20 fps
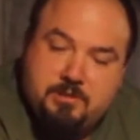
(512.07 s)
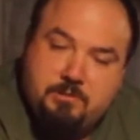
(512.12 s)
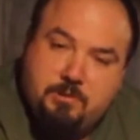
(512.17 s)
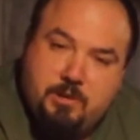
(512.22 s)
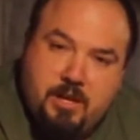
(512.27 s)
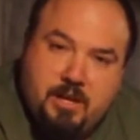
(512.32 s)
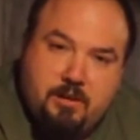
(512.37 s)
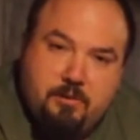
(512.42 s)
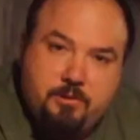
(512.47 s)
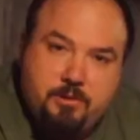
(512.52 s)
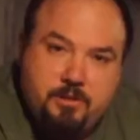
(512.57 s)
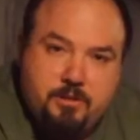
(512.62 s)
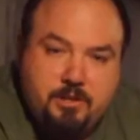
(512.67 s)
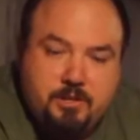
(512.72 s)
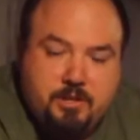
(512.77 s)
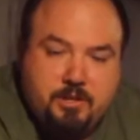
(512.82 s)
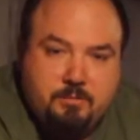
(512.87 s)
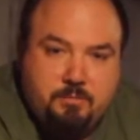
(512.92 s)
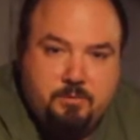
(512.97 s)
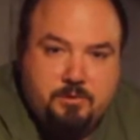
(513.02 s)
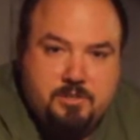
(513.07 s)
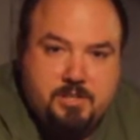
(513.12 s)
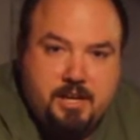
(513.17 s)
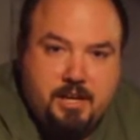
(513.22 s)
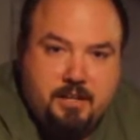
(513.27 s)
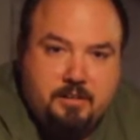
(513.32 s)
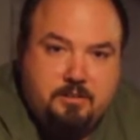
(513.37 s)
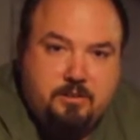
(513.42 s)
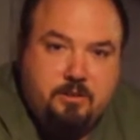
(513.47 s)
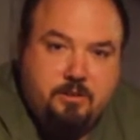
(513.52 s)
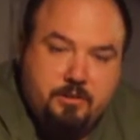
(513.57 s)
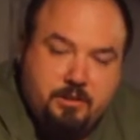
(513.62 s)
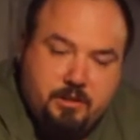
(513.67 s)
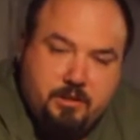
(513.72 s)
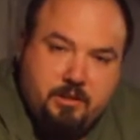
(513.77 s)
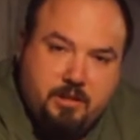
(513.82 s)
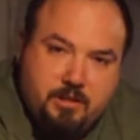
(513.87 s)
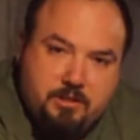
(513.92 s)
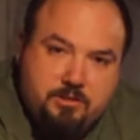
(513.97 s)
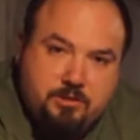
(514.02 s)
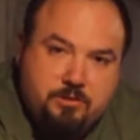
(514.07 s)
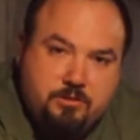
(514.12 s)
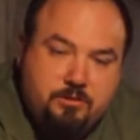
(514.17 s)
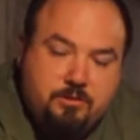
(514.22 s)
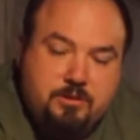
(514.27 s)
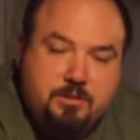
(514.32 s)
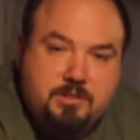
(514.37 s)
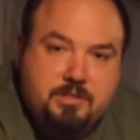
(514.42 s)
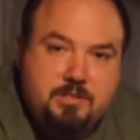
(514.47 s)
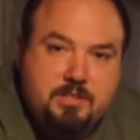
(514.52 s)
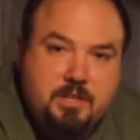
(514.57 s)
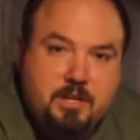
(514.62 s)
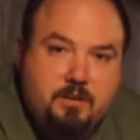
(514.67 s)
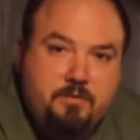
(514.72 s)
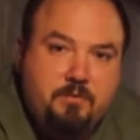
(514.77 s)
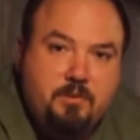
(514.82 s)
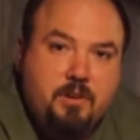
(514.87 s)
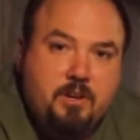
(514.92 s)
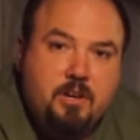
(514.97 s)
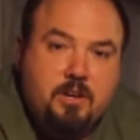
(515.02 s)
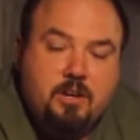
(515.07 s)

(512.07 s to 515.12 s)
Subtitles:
well, how are you going to protect all the electrical and stuff